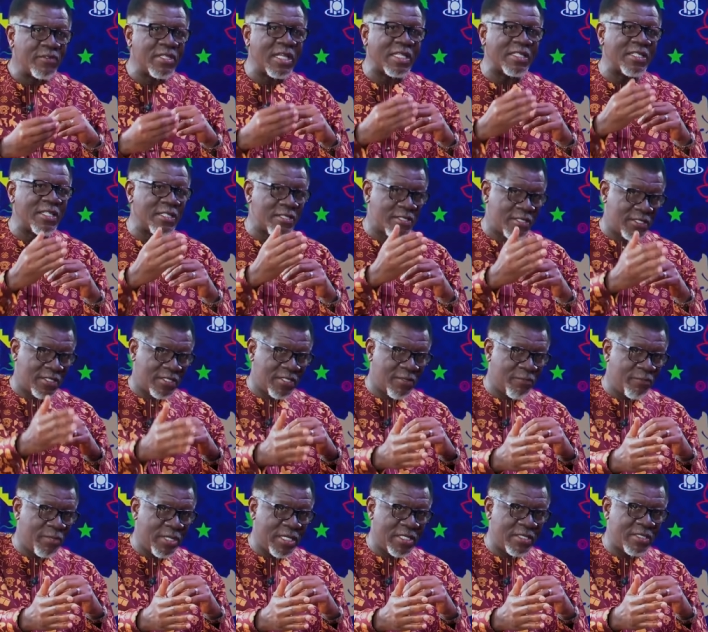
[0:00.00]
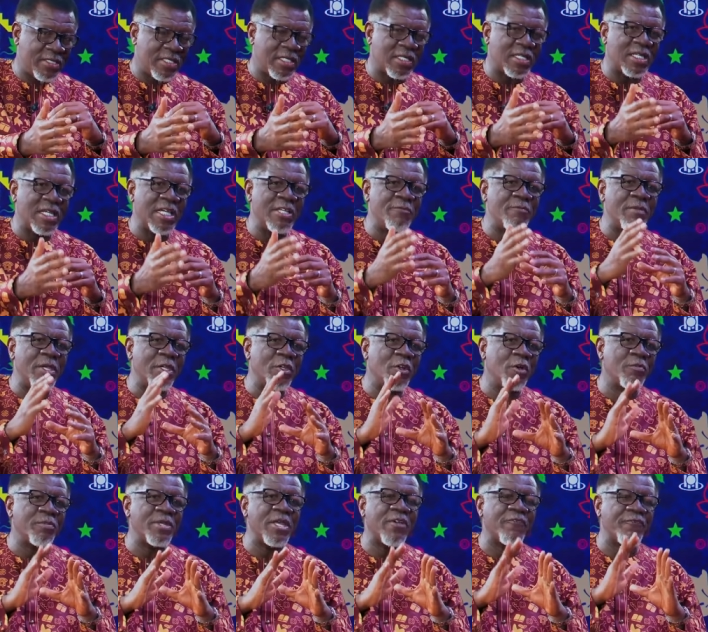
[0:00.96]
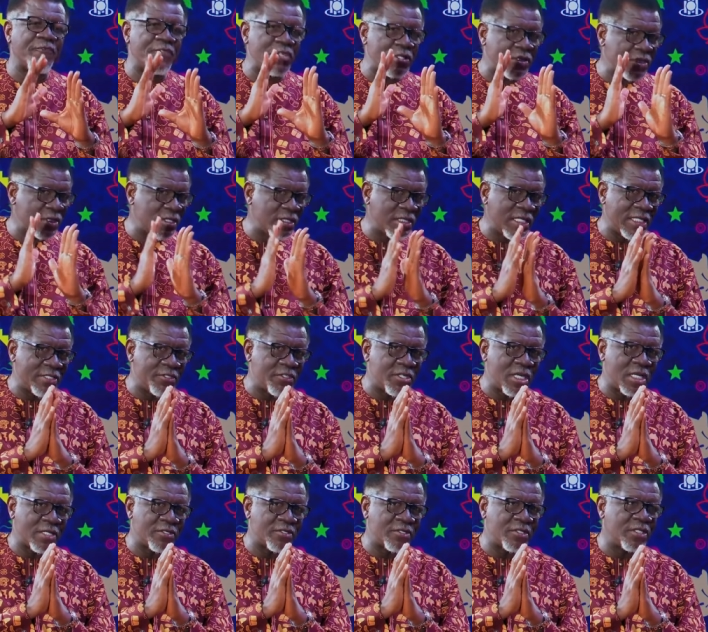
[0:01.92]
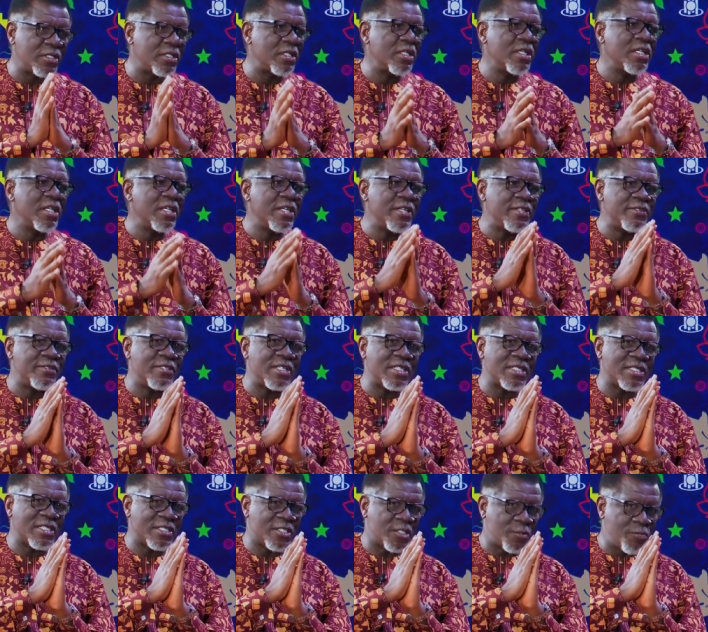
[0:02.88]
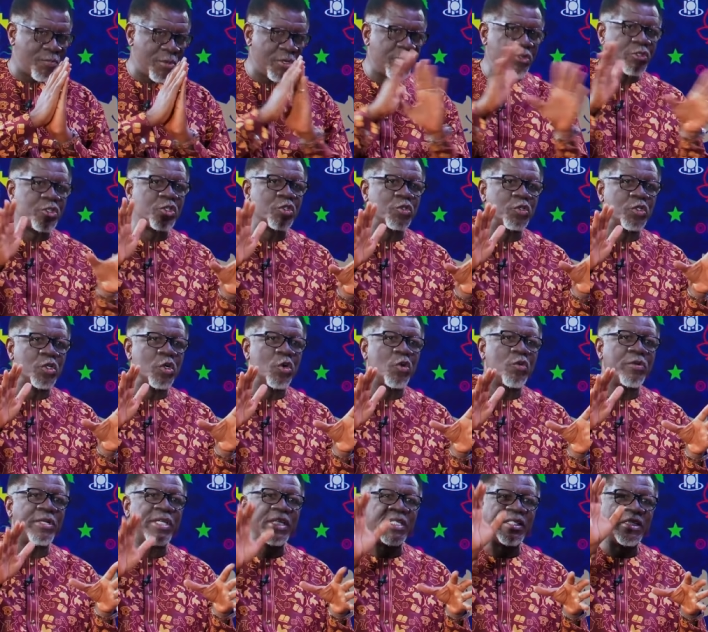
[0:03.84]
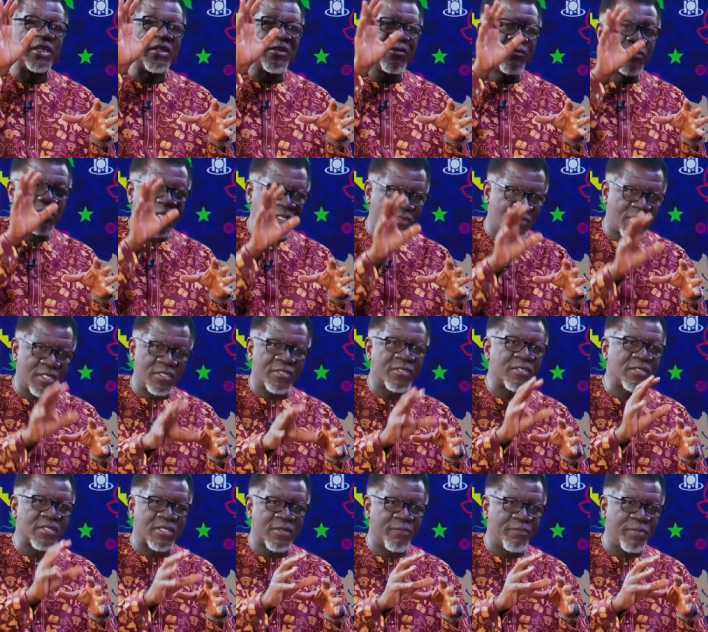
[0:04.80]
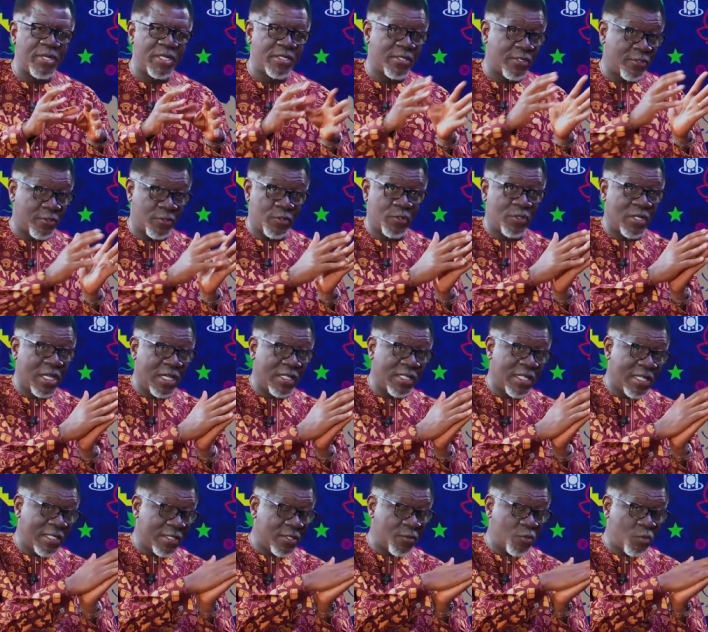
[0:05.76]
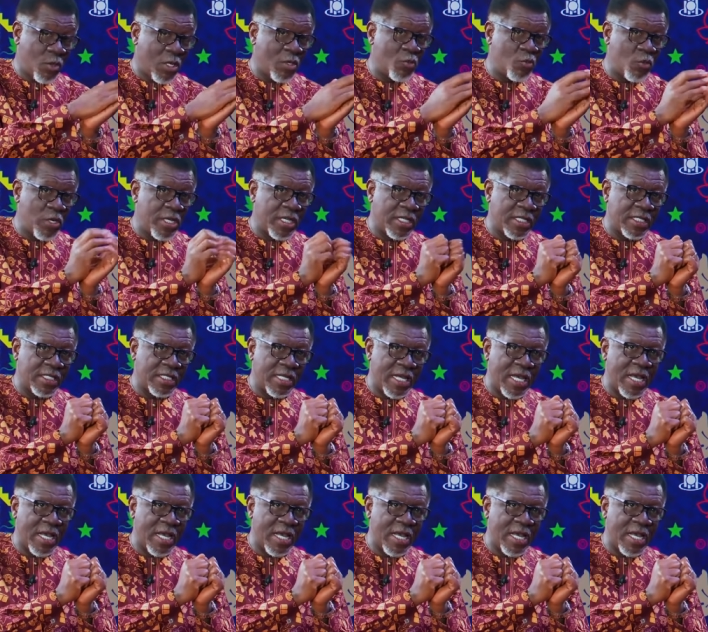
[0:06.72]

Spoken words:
that this is the person. It may not be a physical attraction, it's just a spiritual knowing that this is the person. So that's one way it can